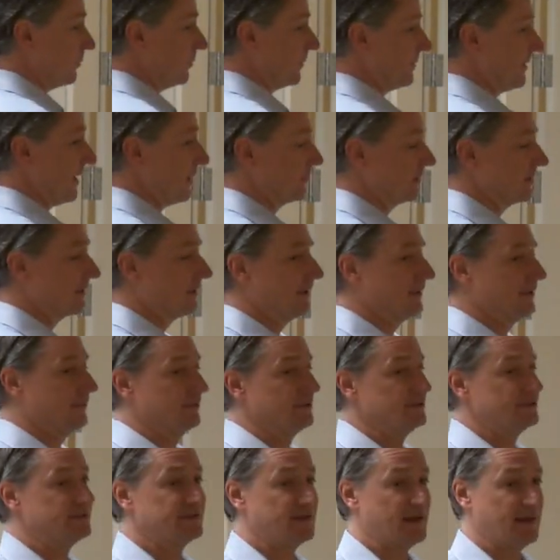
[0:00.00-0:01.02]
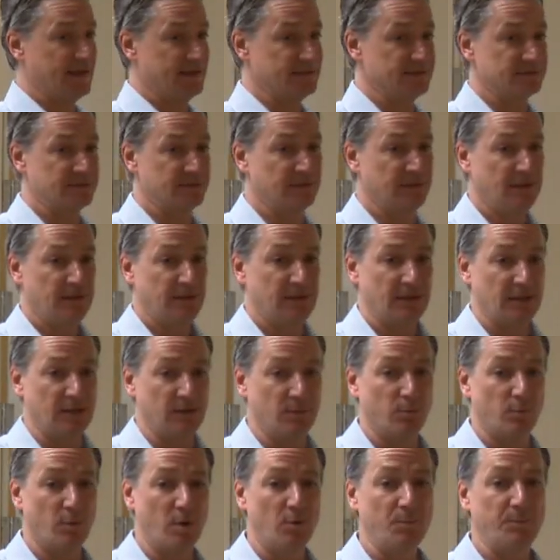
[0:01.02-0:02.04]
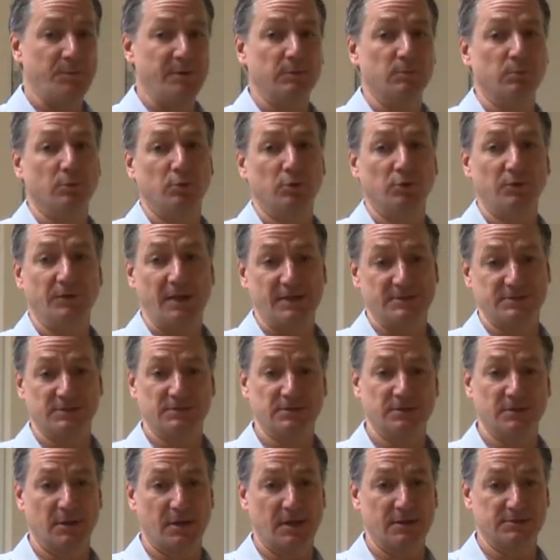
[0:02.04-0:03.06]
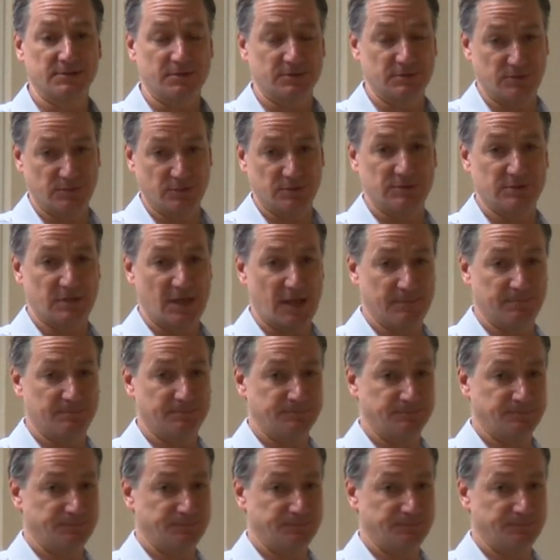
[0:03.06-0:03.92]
without clear intent, it won't be ruled as a, as a suicide